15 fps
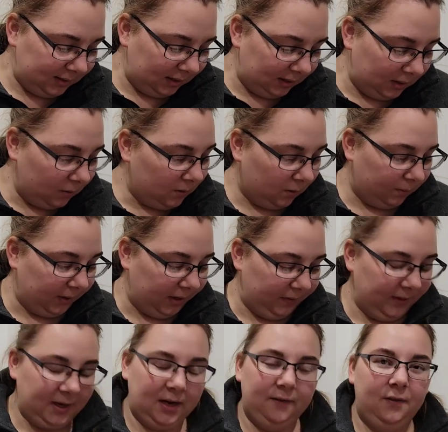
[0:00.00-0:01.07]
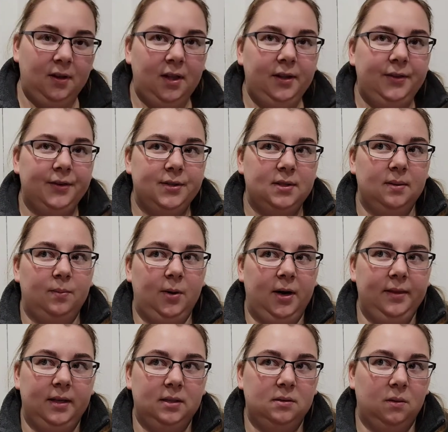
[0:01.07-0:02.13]
a local brand. Like I feel like this is a brand
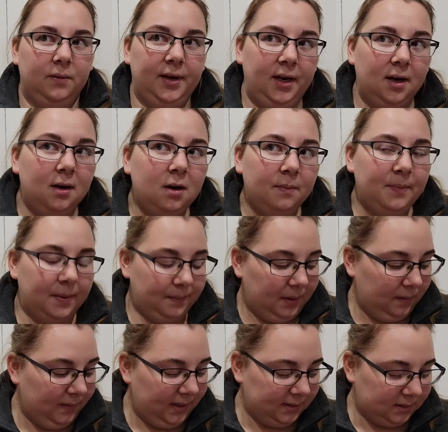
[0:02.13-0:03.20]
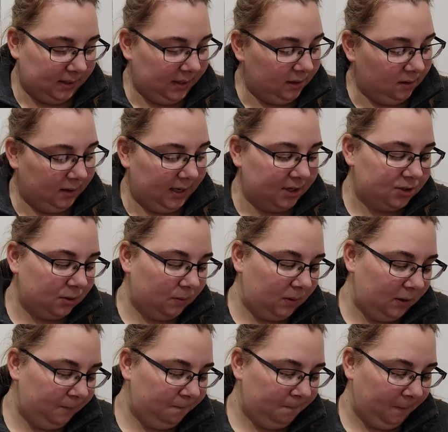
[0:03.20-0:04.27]
that's sold here, but maybe it's an international
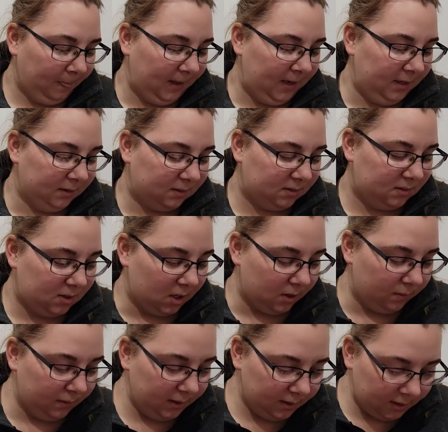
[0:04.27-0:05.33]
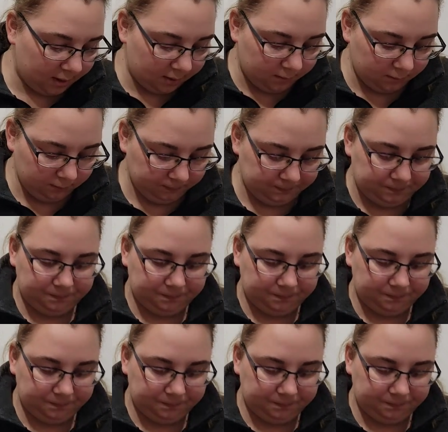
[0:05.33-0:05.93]
one. And it's Toad & Co.